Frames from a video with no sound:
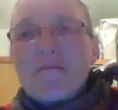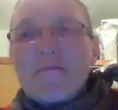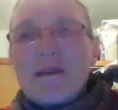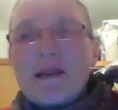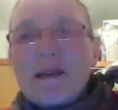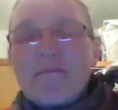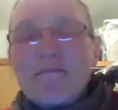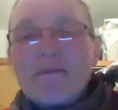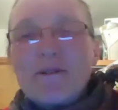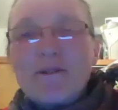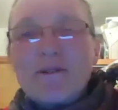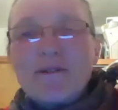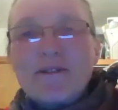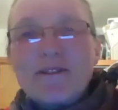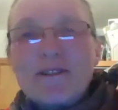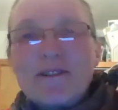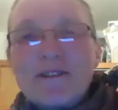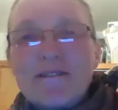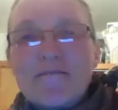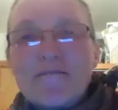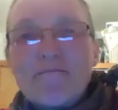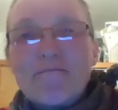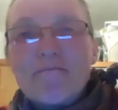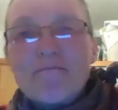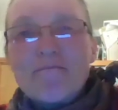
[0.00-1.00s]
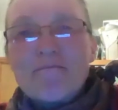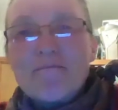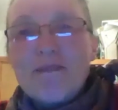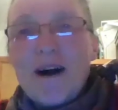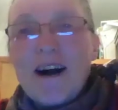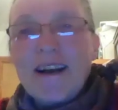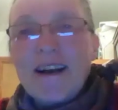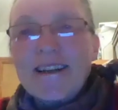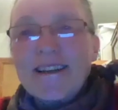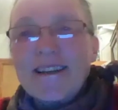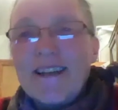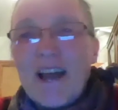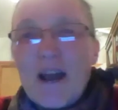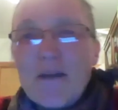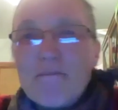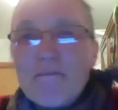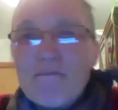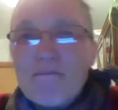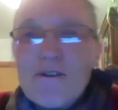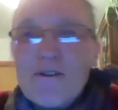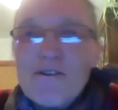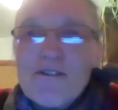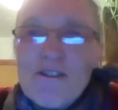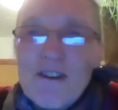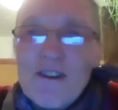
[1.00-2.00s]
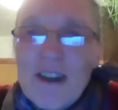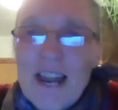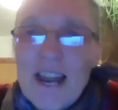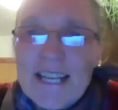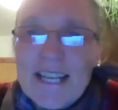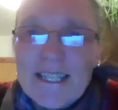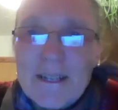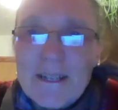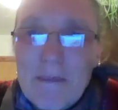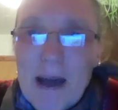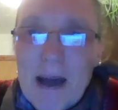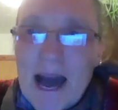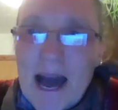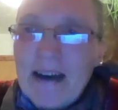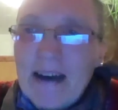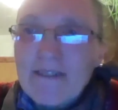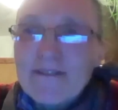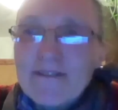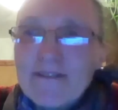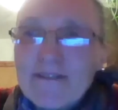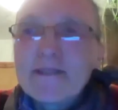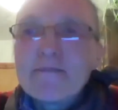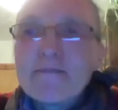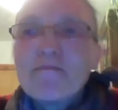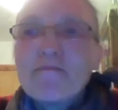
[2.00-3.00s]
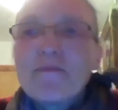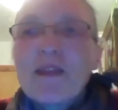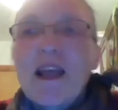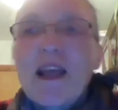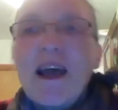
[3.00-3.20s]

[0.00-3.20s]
people sort of might know more or less about